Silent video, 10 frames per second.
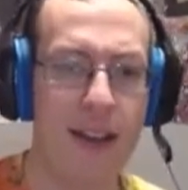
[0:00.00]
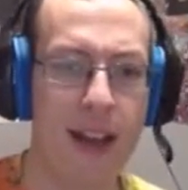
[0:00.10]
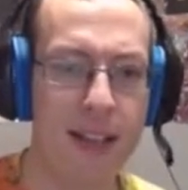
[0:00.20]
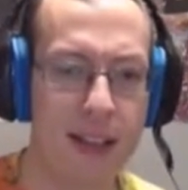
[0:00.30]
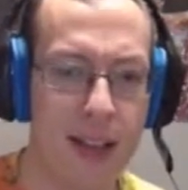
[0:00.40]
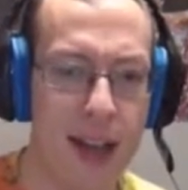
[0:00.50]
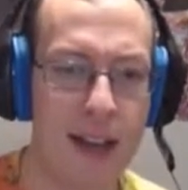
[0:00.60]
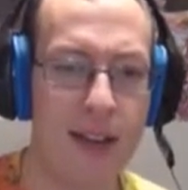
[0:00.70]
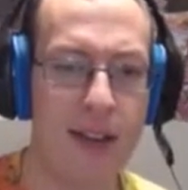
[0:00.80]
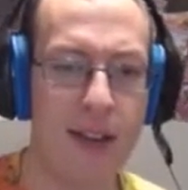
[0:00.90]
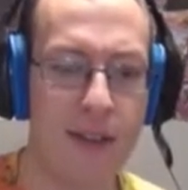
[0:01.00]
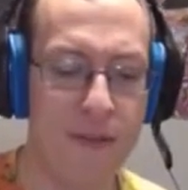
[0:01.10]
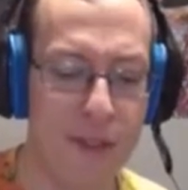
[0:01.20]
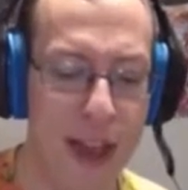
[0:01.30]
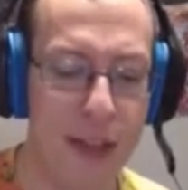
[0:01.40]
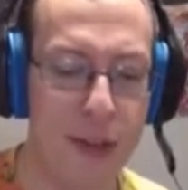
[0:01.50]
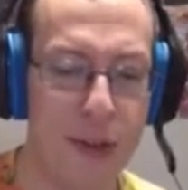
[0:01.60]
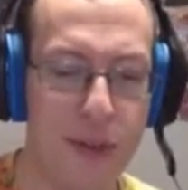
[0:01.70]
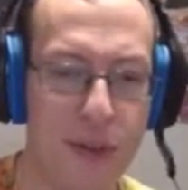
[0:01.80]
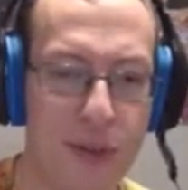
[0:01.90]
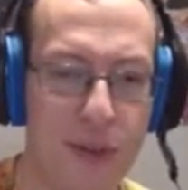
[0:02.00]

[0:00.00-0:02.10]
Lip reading: has a lot of value to it